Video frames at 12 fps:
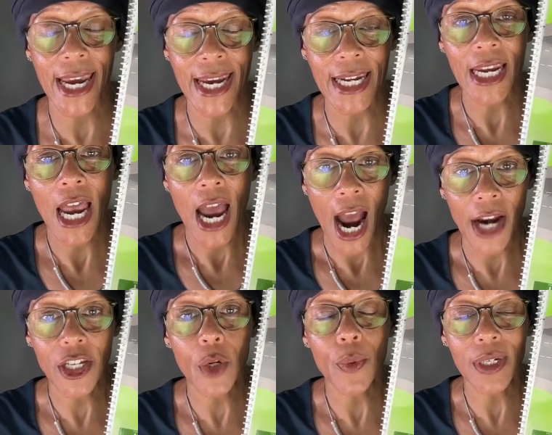lane
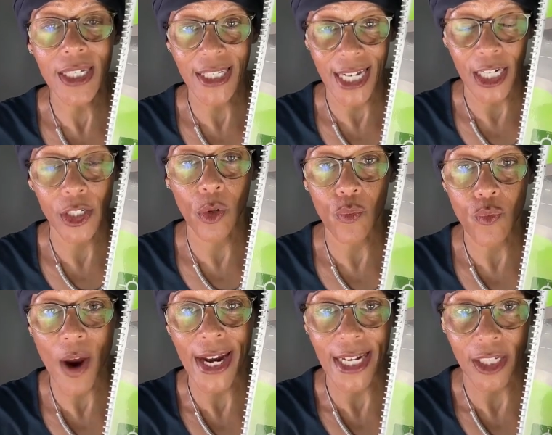and you would signal
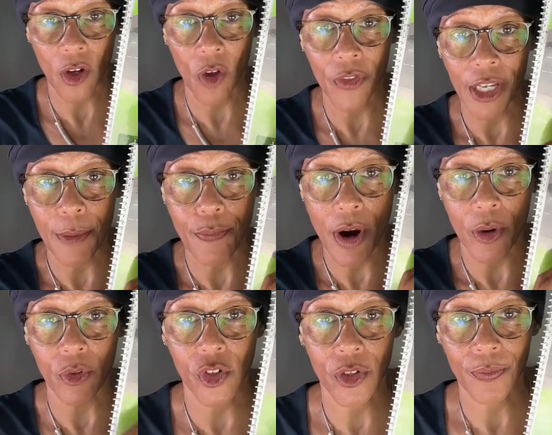right on the
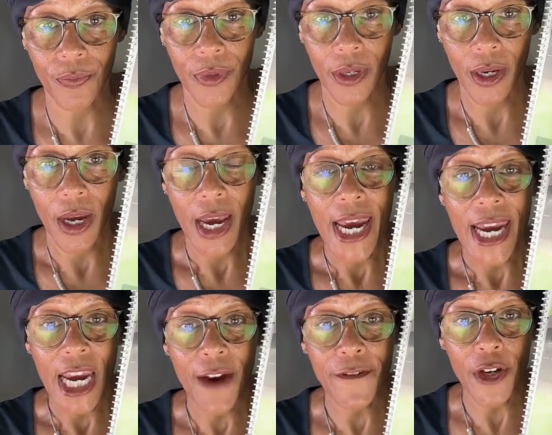approach.
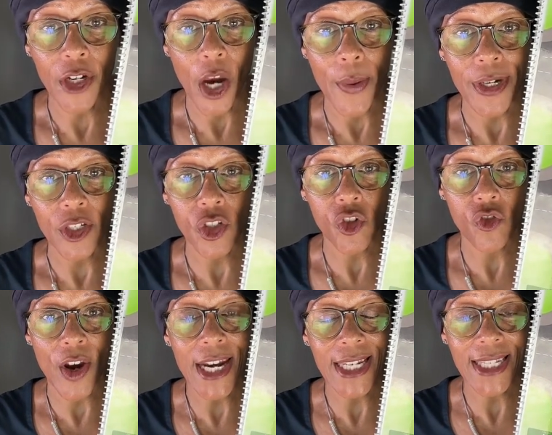If you're going
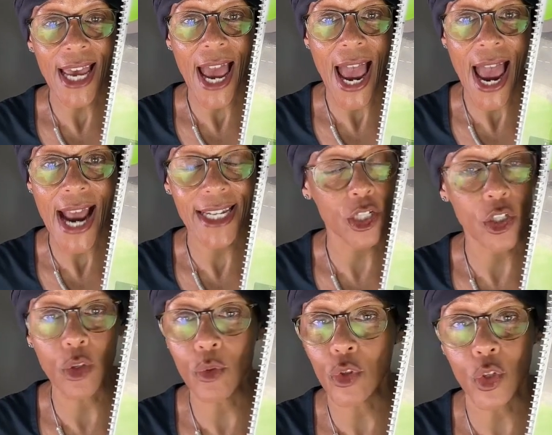straight ahead,
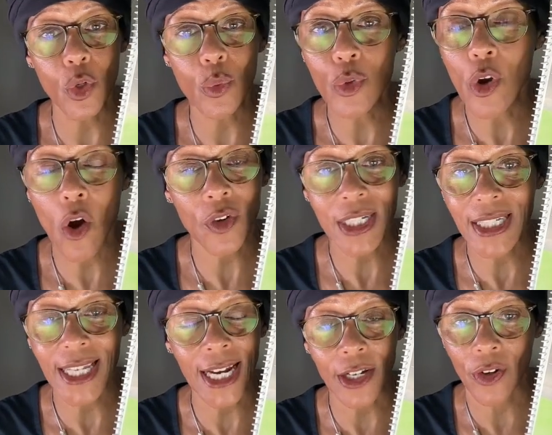you do not
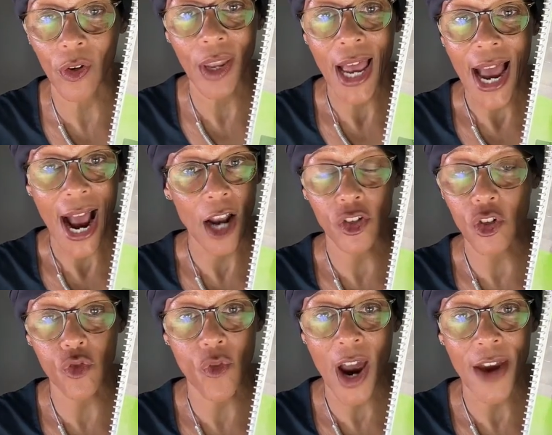signal as
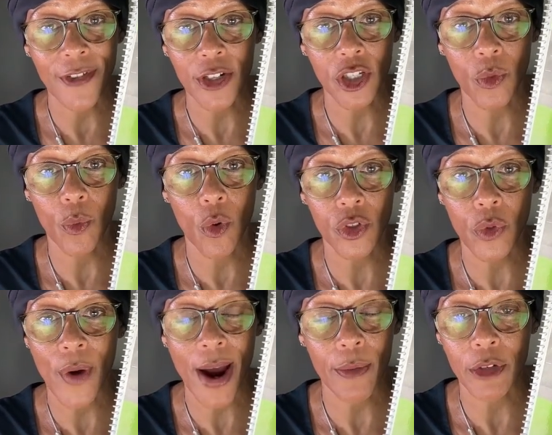you're driving towards
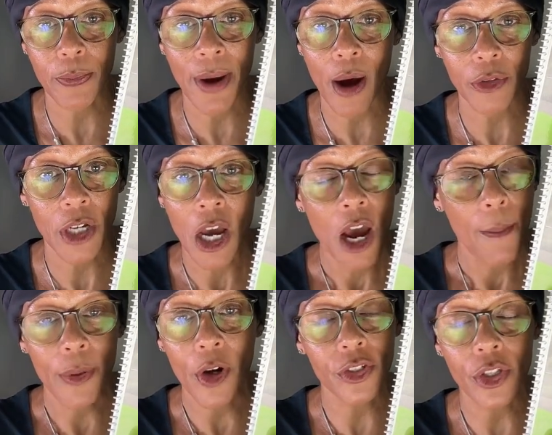a roundabout,
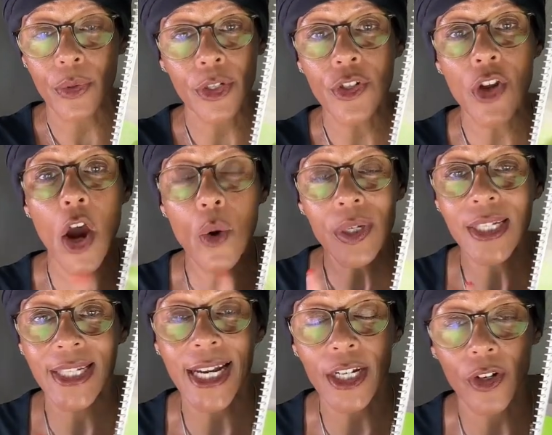because there's no
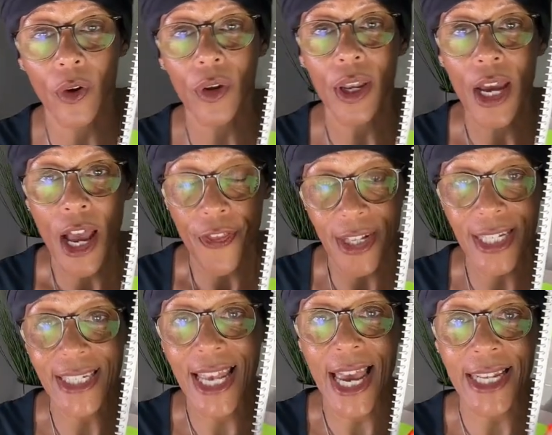signal that
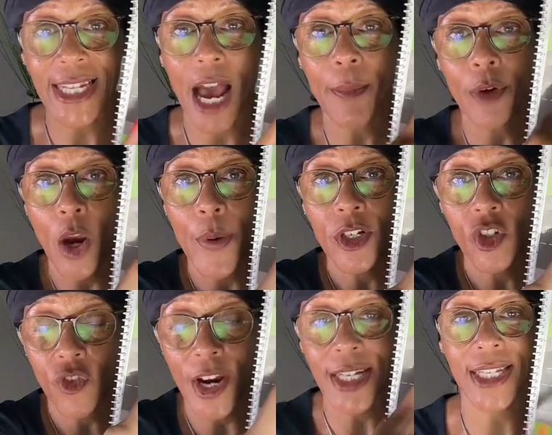says I'm going
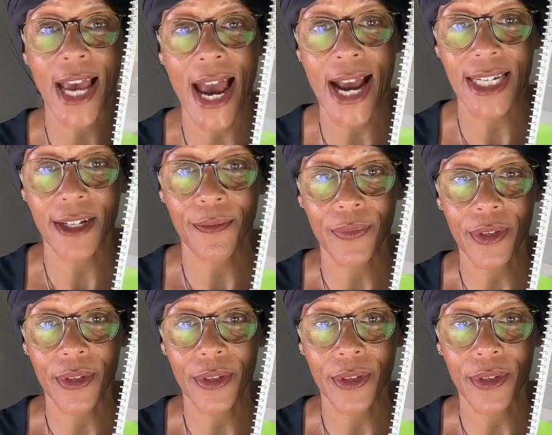straight ahead.